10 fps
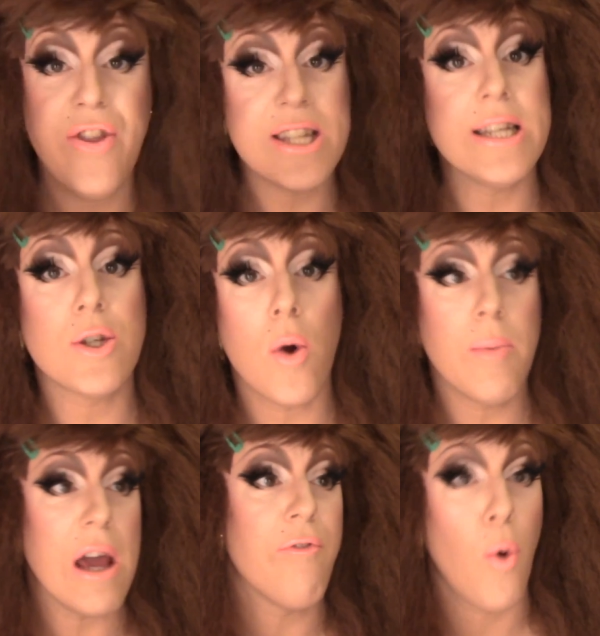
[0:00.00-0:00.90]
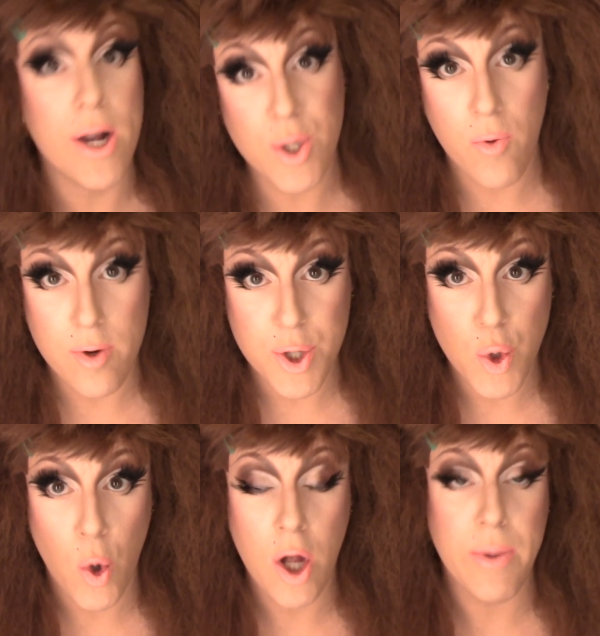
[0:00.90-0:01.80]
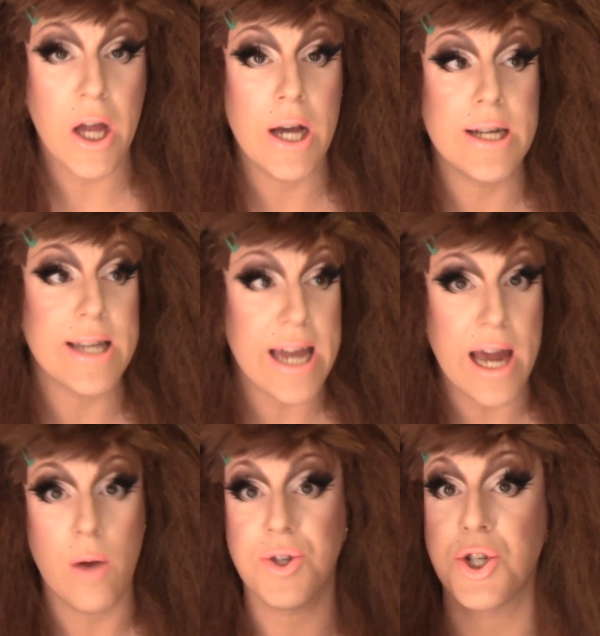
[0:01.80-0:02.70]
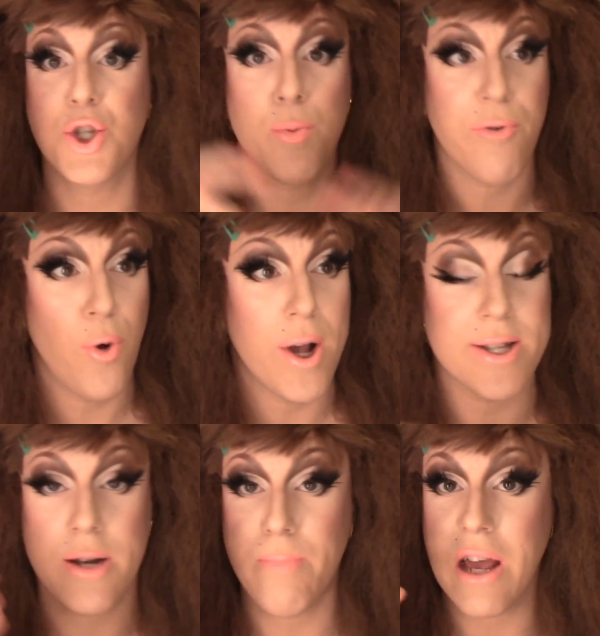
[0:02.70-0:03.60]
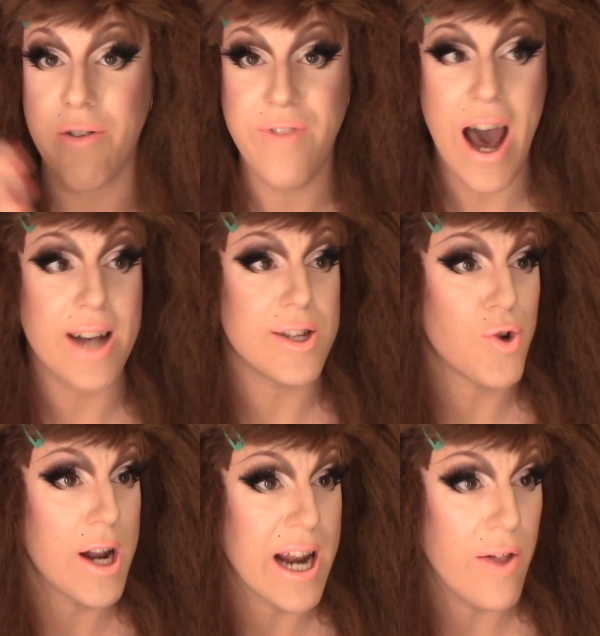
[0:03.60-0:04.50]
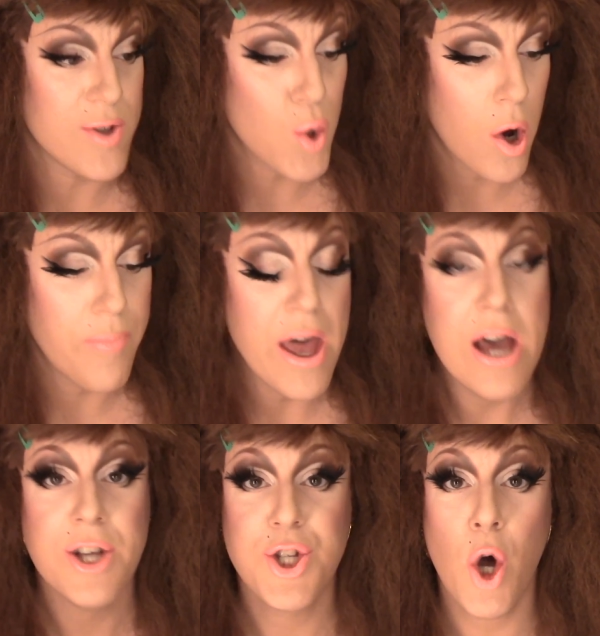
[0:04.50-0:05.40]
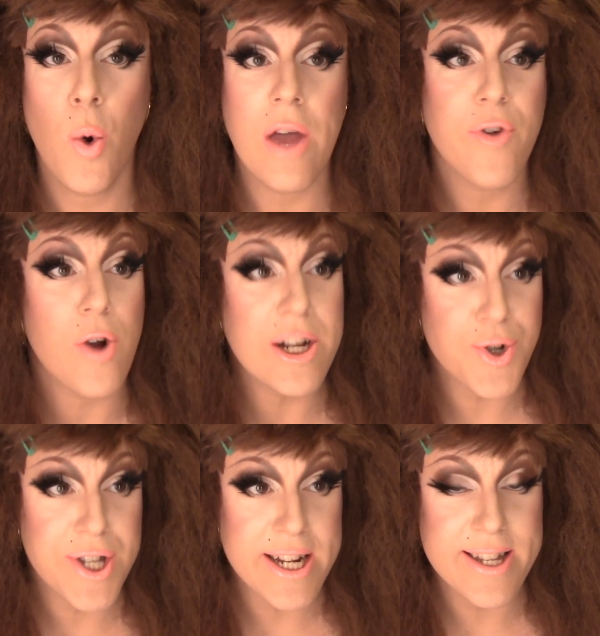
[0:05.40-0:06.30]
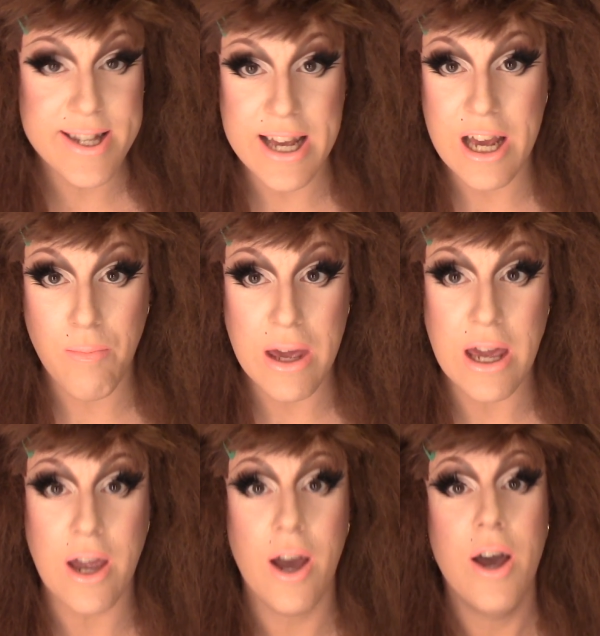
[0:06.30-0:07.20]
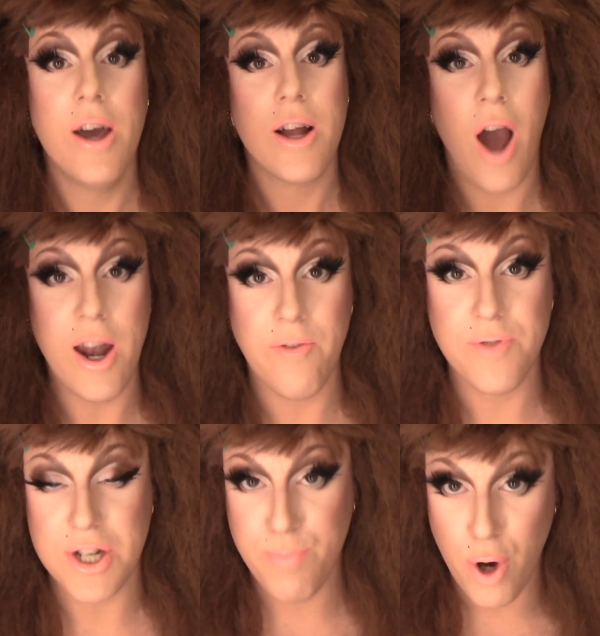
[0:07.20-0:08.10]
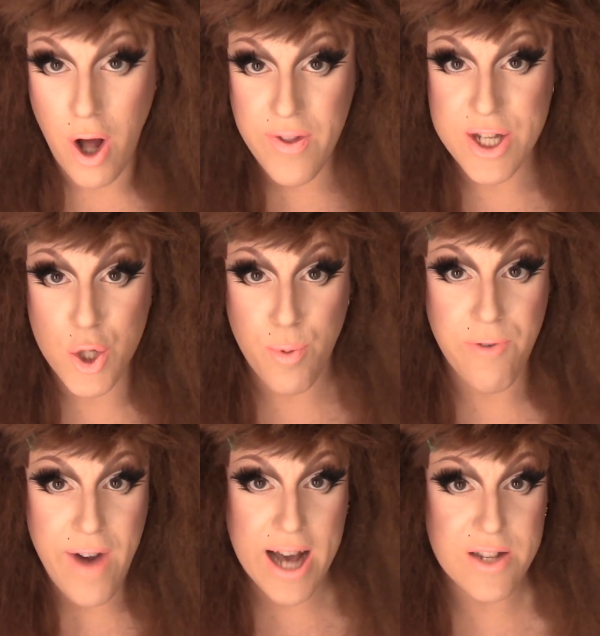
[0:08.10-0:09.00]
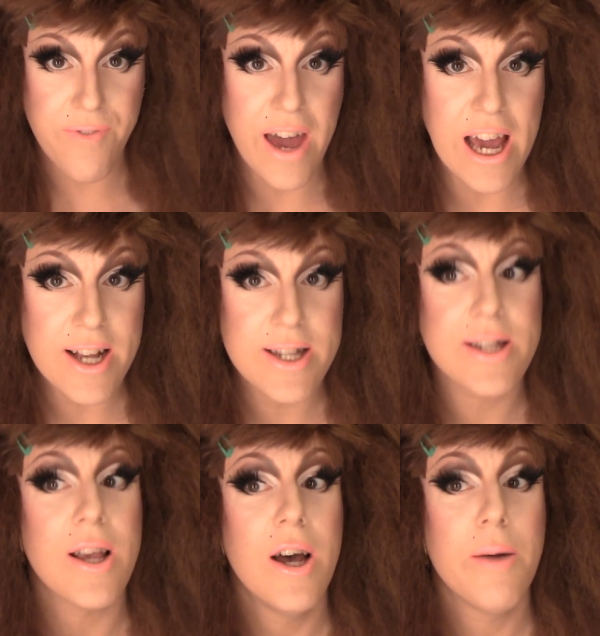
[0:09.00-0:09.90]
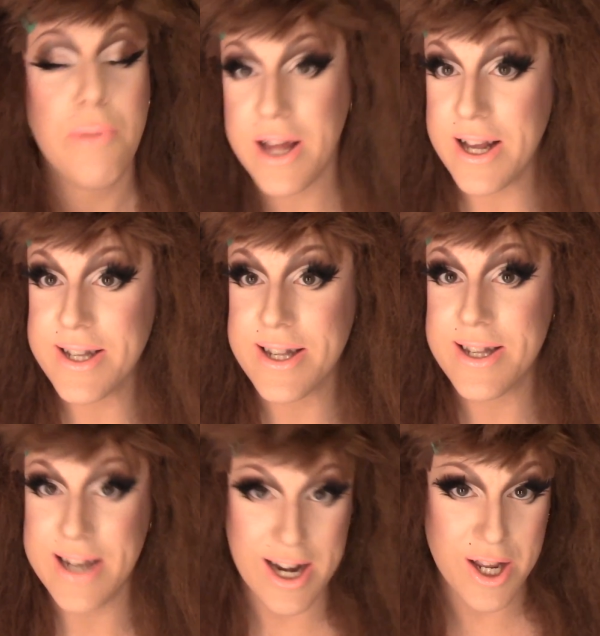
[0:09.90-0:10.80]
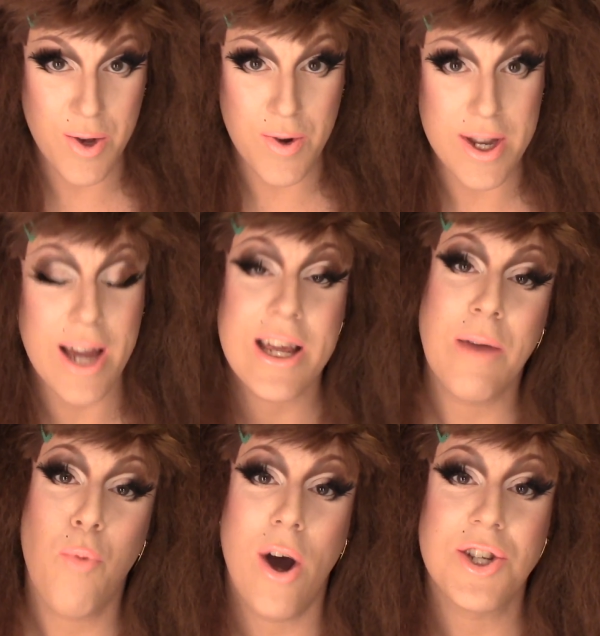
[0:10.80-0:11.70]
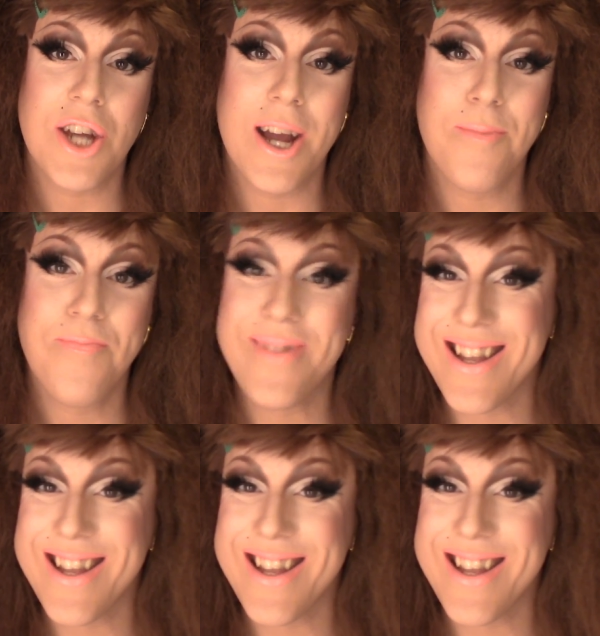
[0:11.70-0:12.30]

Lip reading: This is going to be a voiceover tutorial because, again, I was just super focused on being fast and trying to get out the door. So if you're interested in seeing me kind of just put on this super fast face, please stay tuned and keep watching.